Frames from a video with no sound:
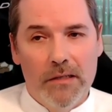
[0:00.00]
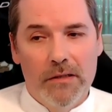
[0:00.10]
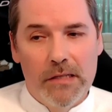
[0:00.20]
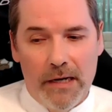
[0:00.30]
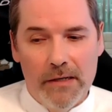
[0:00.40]

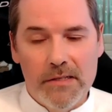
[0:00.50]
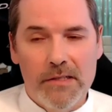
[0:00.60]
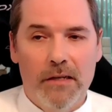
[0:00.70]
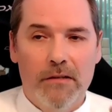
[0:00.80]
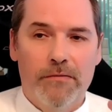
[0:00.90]
The higher
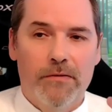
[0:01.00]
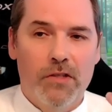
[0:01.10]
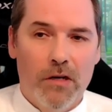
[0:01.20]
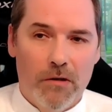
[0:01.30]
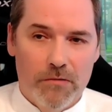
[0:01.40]
self
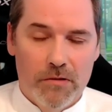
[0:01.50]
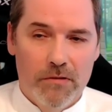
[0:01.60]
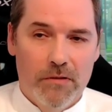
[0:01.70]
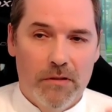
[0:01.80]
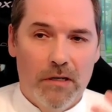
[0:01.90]
showed
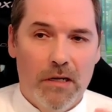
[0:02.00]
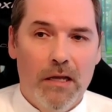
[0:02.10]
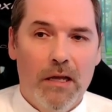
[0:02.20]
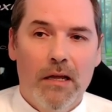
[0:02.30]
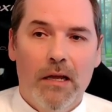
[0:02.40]

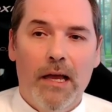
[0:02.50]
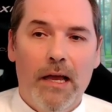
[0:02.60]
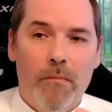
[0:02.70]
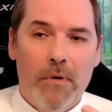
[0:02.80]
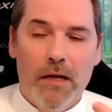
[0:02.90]

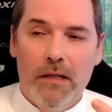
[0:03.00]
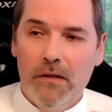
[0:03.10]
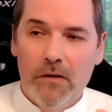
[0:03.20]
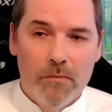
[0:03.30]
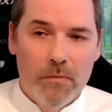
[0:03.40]
an
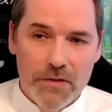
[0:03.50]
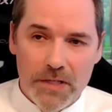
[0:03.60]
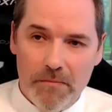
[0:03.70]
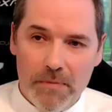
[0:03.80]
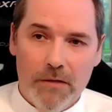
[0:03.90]
enormous
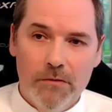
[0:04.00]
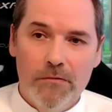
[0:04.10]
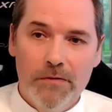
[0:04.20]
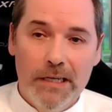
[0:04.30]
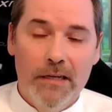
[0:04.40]
amount
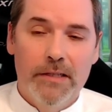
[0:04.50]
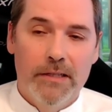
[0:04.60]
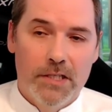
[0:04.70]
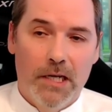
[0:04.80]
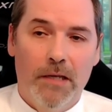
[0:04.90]
of guilt and
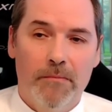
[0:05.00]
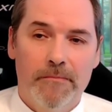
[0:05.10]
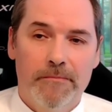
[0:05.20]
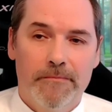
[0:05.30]
shame